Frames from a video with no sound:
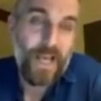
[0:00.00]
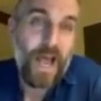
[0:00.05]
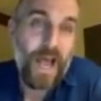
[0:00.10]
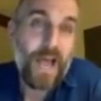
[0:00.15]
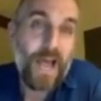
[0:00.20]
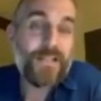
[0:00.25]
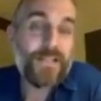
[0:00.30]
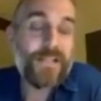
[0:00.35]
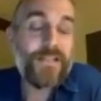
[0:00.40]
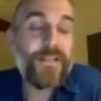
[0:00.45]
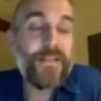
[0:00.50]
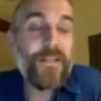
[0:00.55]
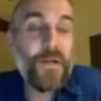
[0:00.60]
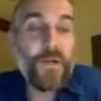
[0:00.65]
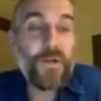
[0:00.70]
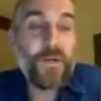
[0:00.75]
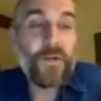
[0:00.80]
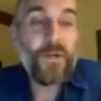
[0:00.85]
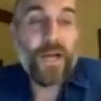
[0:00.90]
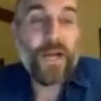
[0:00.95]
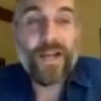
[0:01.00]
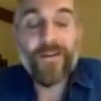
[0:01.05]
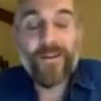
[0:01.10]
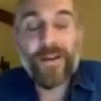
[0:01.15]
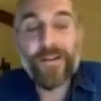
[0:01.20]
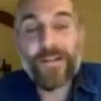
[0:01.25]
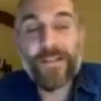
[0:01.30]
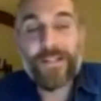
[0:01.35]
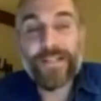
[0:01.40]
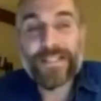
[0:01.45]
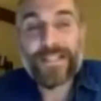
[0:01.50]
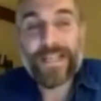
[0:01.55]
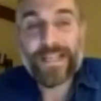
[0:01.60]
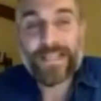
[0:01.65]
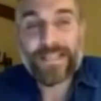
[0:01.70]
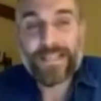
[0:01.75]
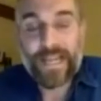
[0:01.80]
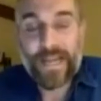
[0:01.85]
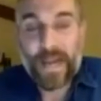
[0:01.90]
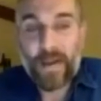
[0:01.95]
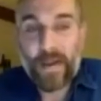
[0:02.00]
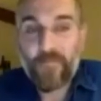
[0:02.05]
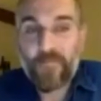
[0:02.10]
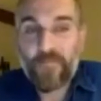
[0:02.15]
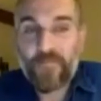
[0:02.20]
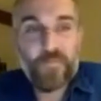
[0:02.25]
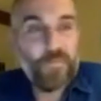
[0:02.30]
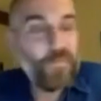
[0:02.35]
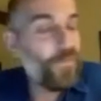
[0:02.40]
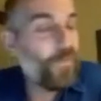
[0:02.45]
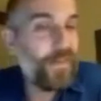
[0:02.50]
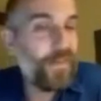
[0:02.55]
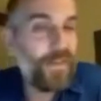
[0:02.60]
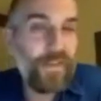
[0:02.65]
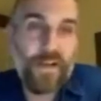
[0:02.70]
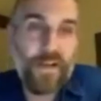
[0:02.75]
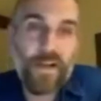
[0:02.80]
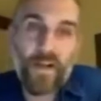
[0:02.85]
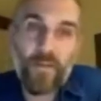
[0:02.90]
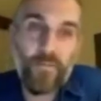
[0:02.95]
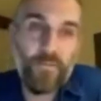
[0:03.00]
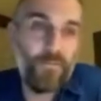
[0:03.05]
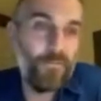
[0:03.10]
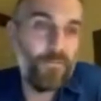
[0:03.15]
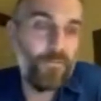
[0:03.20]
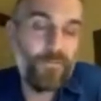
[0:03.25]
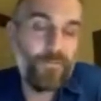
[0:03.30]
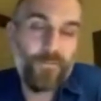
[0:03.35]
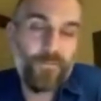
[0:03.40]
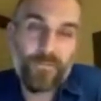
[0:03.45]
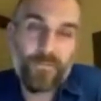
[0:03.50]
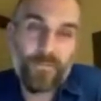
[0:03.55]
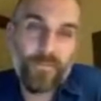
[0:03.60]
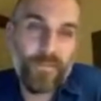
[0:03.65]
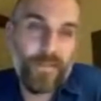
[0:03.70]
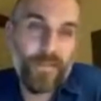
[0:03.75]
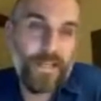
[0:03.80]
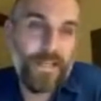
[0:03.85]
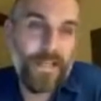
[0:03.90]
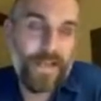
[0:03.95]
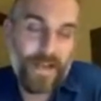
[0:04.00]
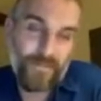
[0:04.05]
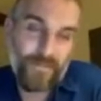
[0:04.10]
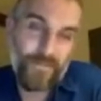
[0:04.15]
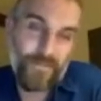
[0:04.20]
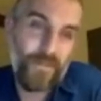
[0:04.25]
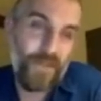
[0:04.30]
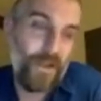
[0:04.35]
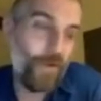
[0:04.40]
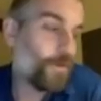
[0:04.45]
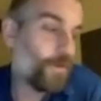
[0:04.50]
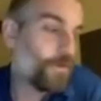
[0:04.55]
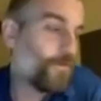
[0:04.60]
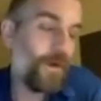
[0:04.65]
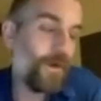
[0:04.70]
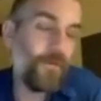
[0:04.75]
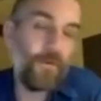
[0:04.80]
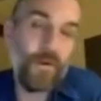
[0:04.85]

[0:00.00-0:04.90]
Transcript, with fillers: I still cry when I read this essay. Um, yeah, I wish my